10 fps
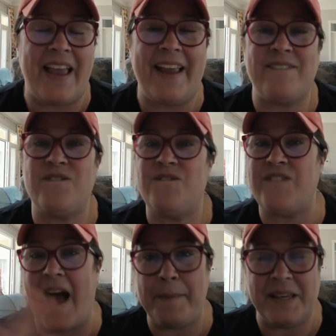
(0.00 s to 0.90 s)
a
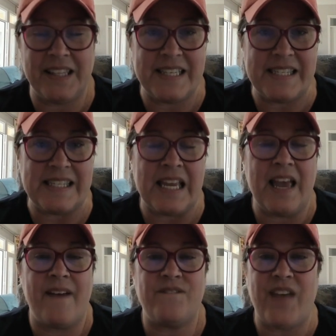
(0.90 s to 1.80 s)
fabulous,
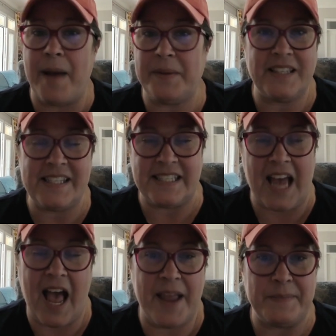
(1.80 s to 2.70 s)
fabulous
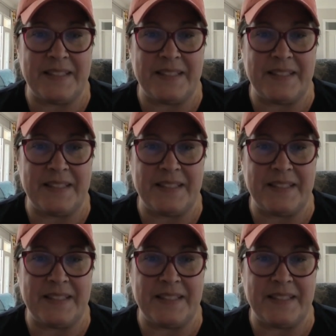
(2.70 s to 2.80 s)
time